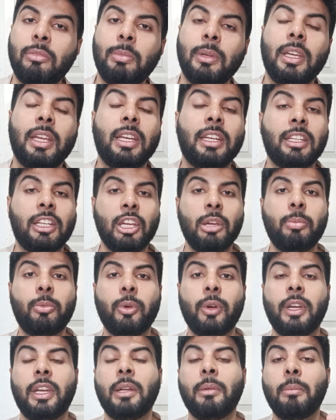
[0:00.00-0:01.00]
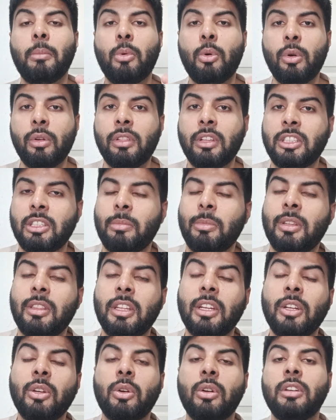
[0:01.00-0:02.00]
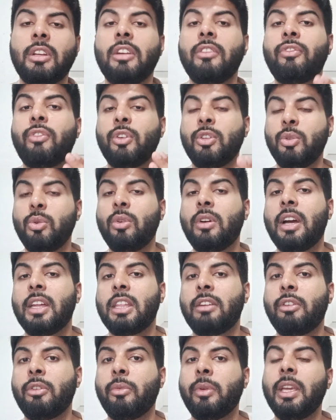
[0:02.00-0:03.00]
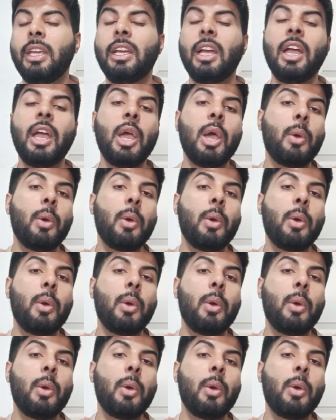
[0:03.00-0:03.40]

me in keep creating more such amazing content for you guys every week.